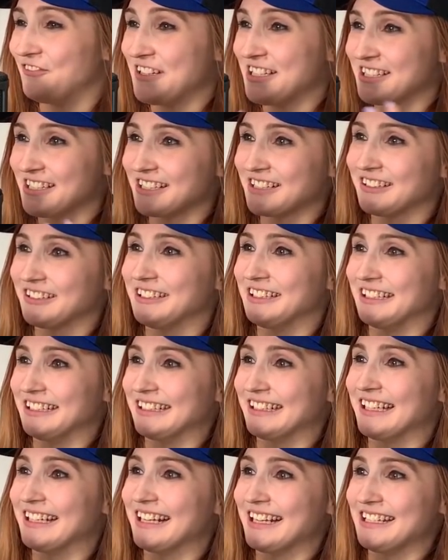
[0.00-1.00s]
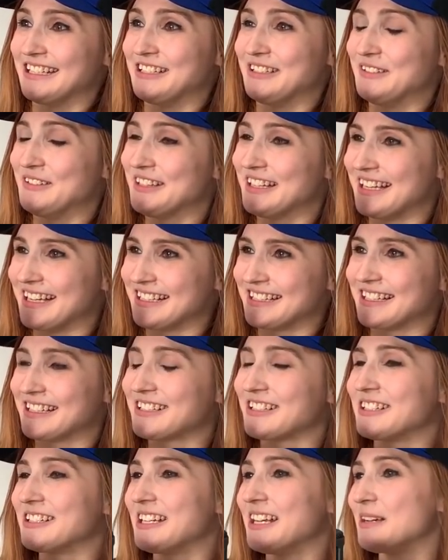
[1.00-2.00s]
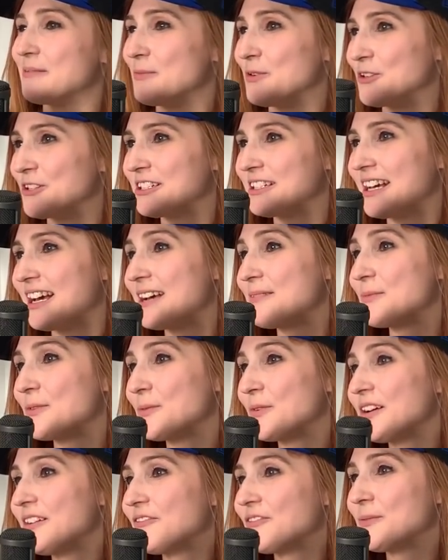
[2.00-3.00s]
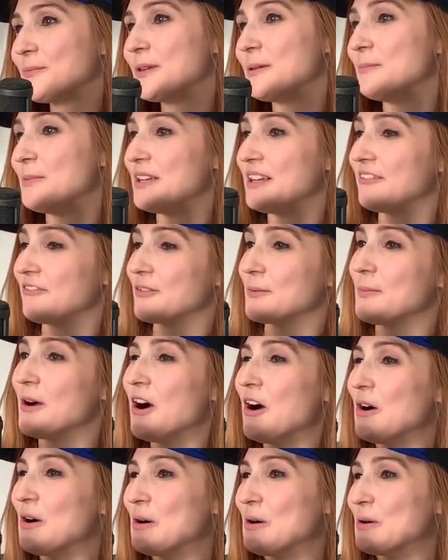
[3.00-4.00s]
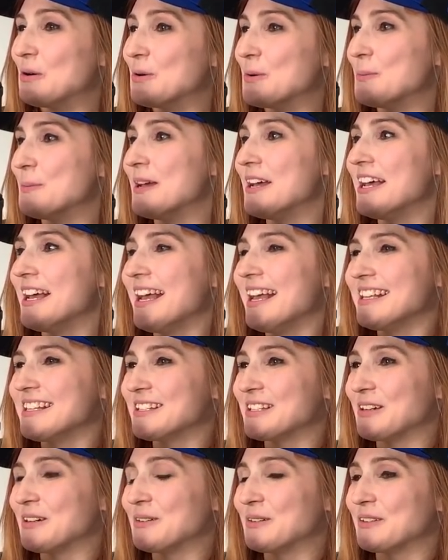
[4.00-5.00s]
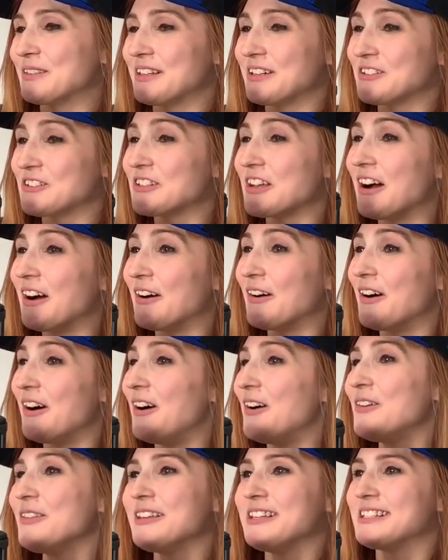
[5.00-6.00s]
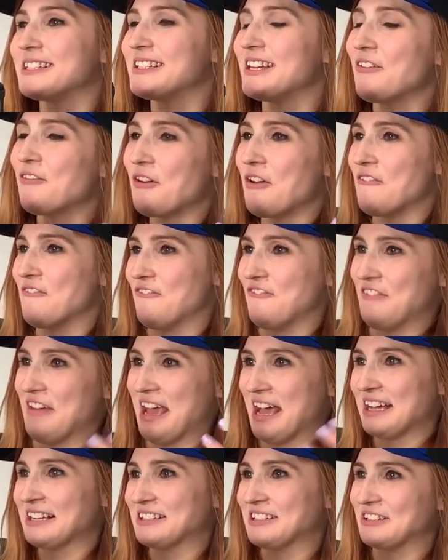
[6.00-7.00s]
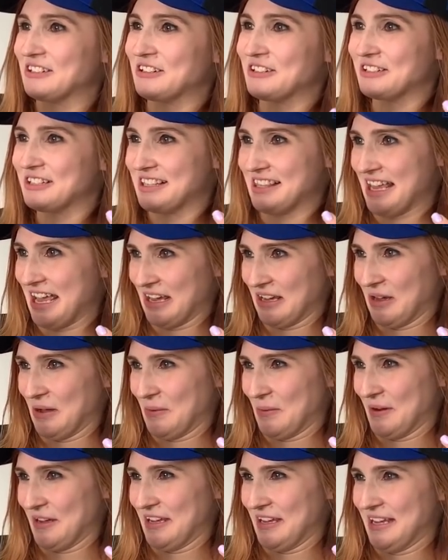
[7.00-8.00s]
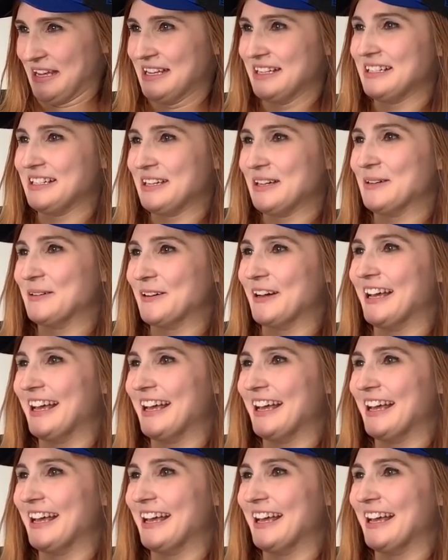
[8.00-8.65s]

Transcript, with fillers: physically, can I do this? It's going to take more time away yep. from me being from home. So there's all, all these different factors that yep. go into